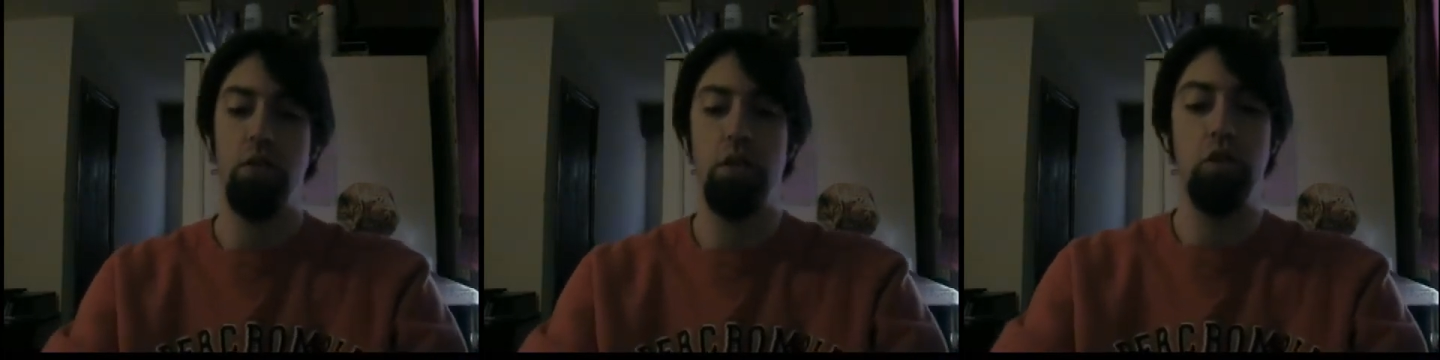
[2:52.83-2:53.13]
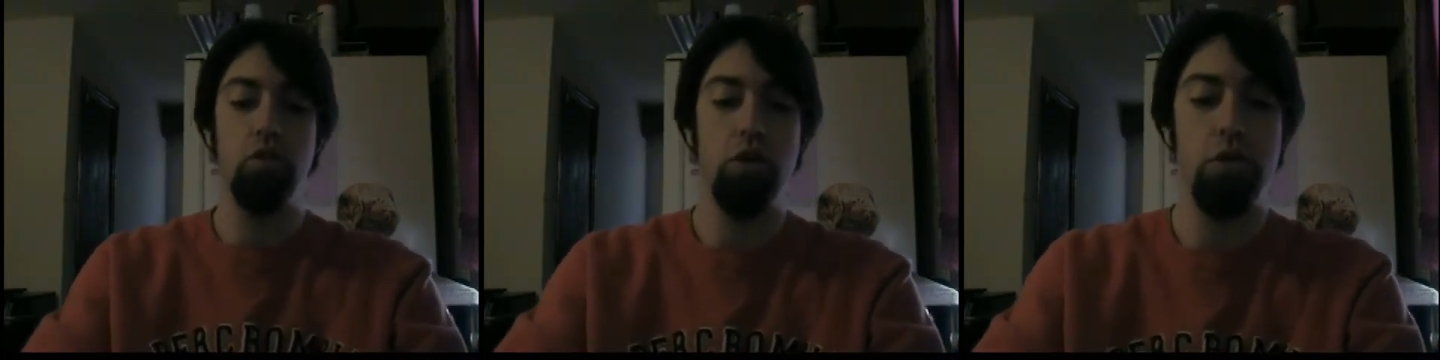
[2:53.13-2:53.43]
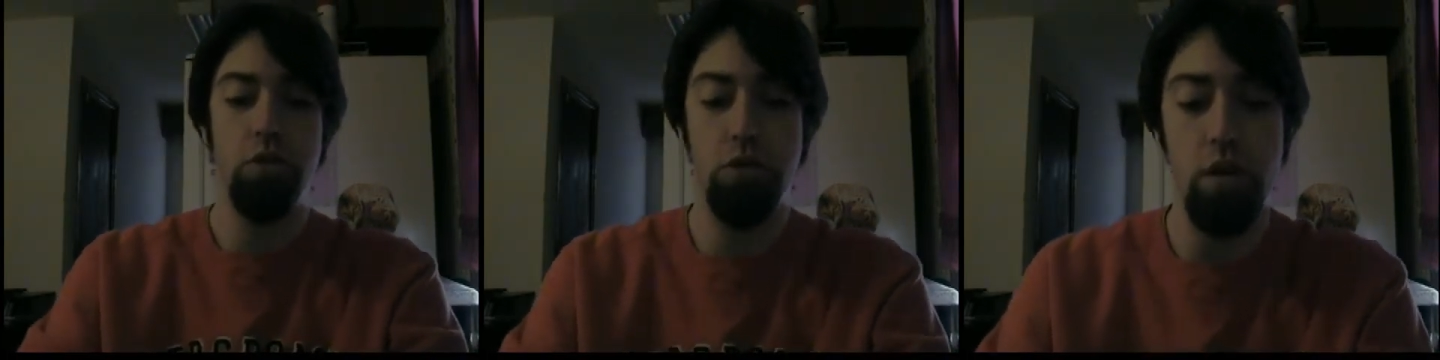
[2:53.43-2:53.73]
the
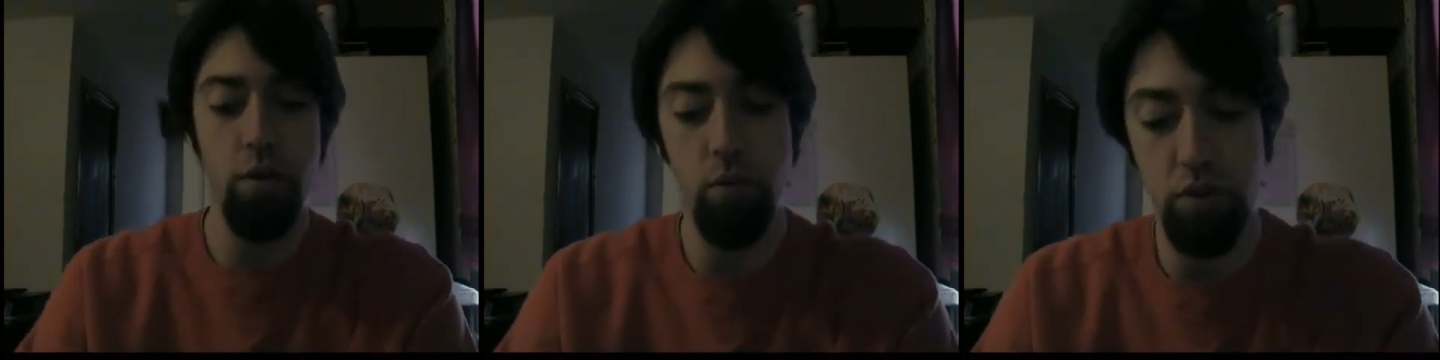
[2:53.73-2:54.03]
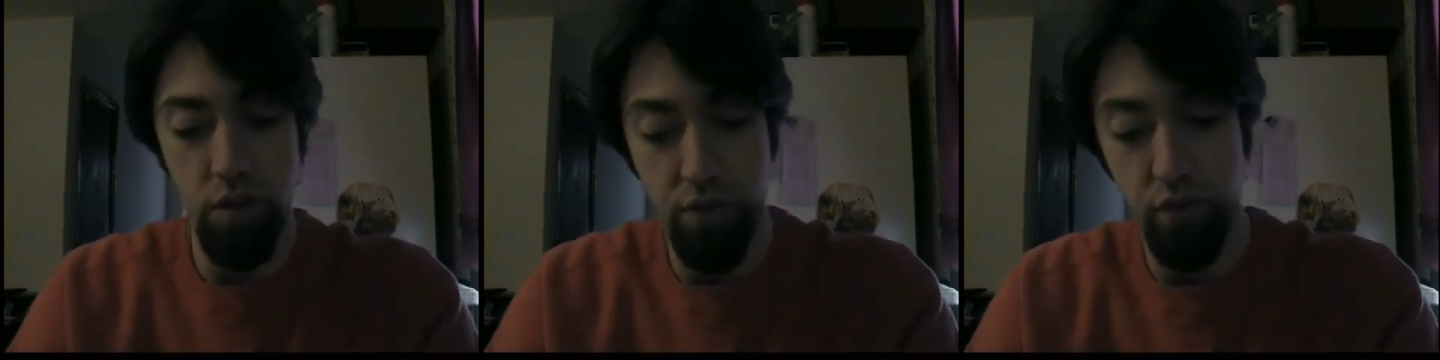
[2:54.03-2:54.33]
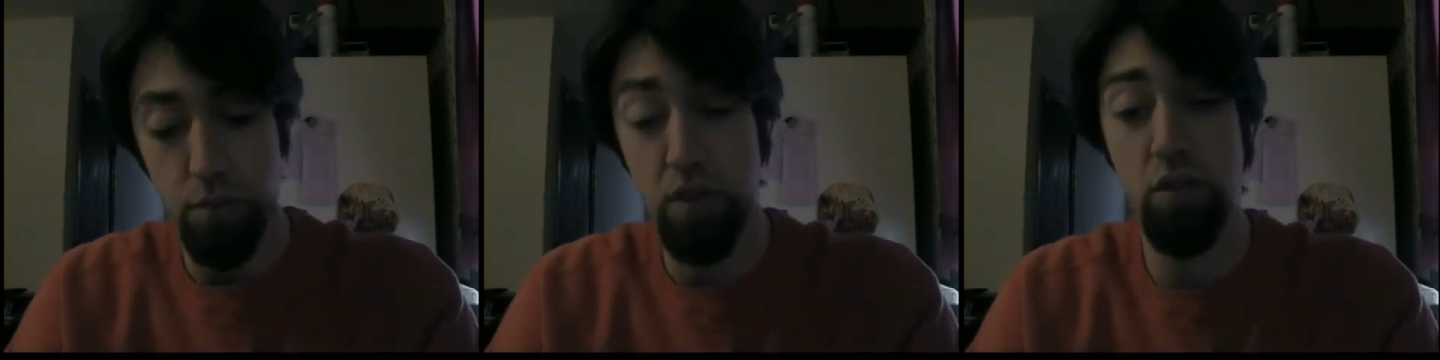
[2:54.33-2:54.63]
instructions I am receiving
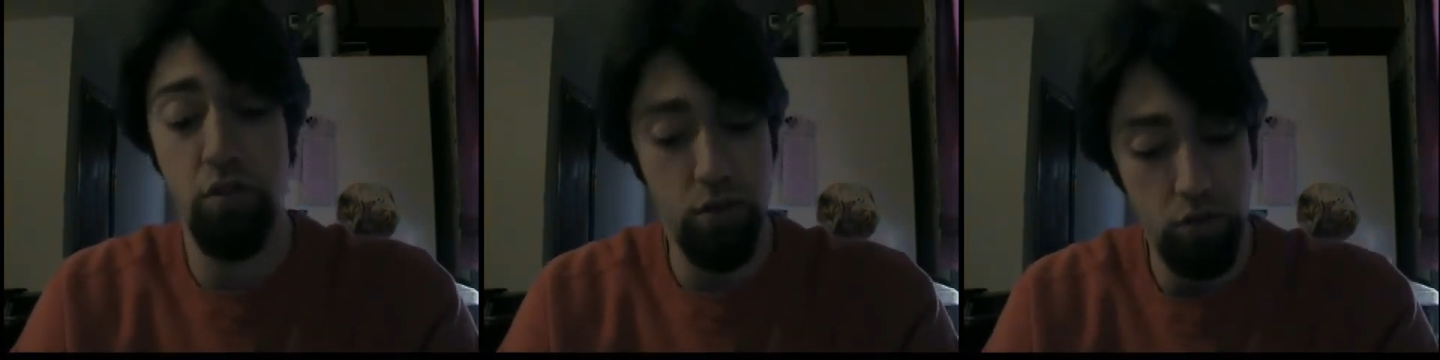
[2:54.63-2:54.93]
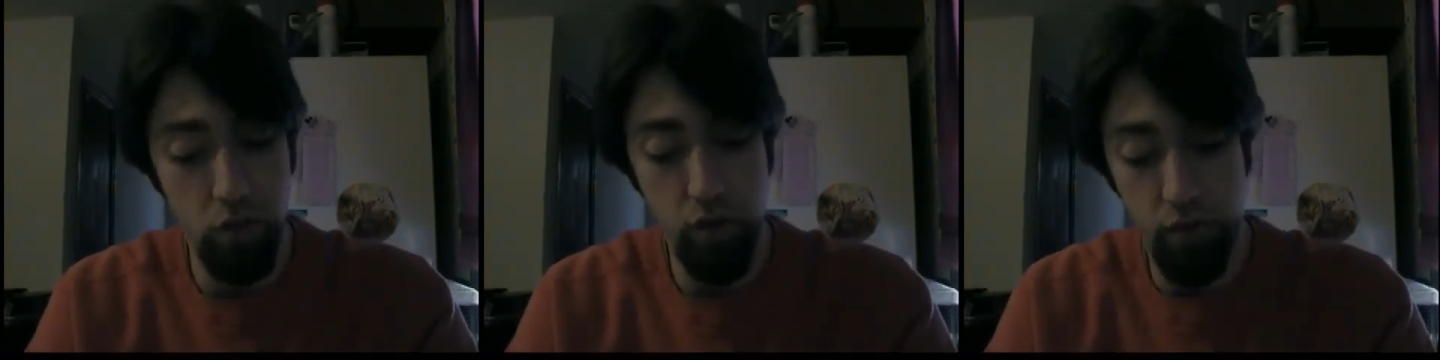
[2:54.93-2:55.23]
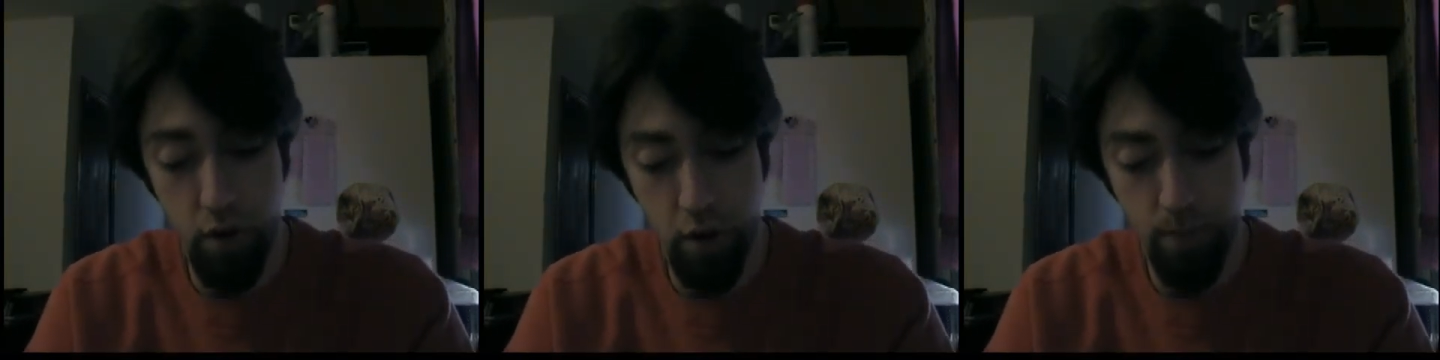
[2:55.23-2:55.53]
from this so
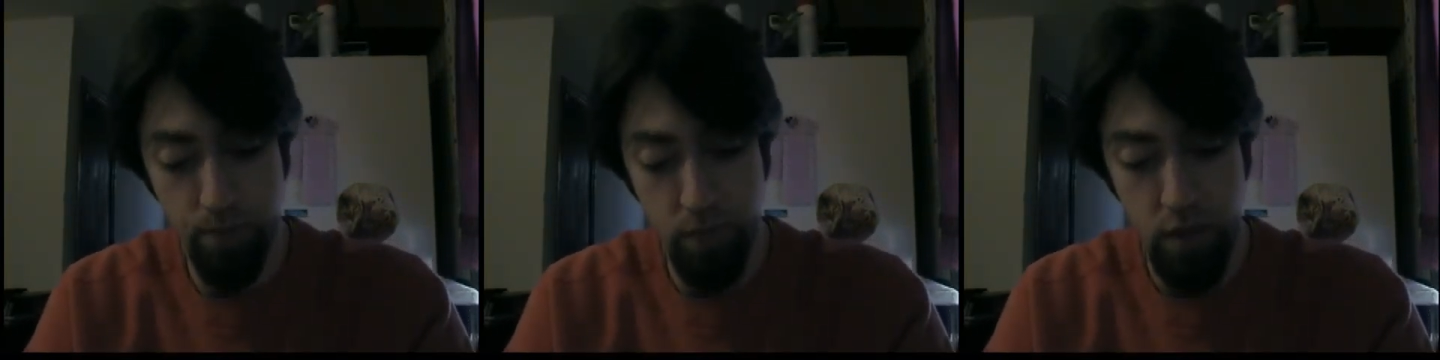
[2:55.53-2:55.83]
far